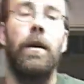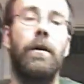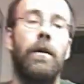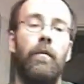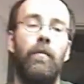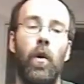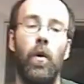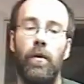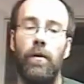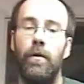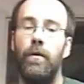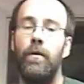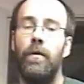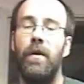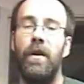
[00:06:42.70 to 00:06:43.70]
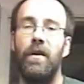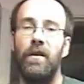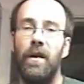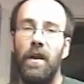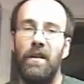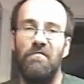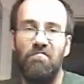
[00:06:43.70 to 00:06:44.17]
poke through things like,
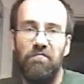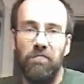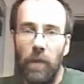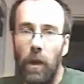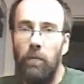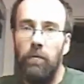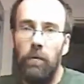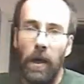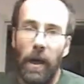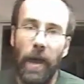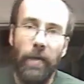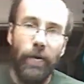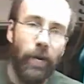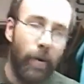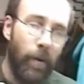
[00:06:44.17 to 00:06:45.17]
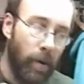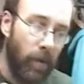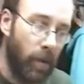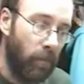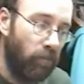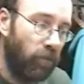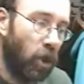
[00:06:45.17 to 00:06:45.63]
leather or
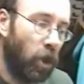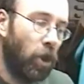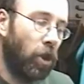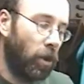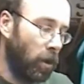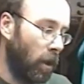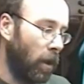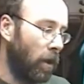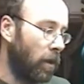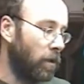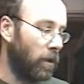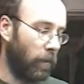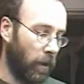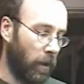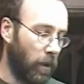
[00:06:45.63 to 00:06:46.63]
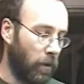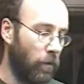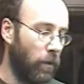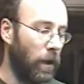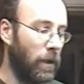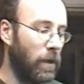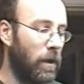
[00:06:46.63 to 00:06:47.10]
something that's really
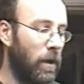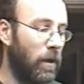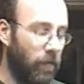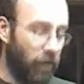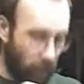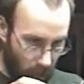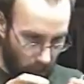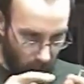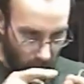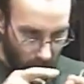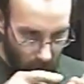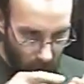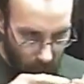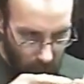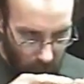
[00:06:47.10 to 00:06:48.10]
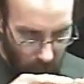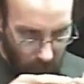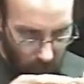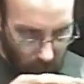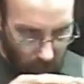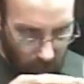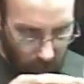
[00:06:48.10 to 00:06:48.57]
tough, eh? Bet you I could
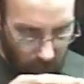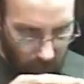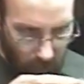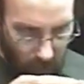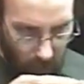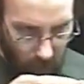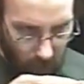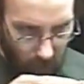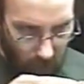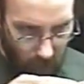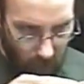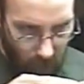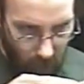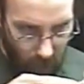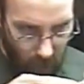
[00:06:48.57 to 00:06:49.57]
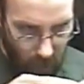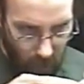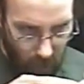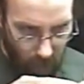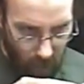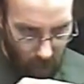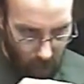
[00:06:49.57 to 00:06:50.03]
even get it through here.
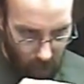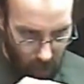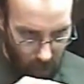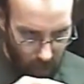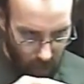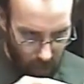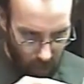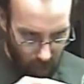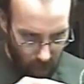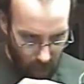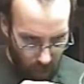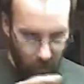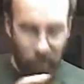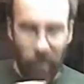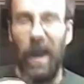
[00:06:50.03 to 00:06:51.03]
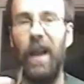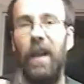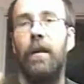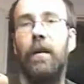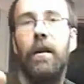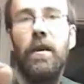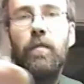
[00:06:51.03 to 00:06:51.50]
Well,
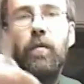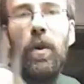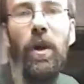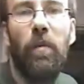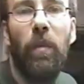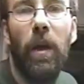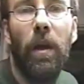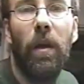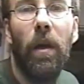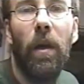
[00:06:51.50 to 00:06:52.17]
it's pretty big, eh?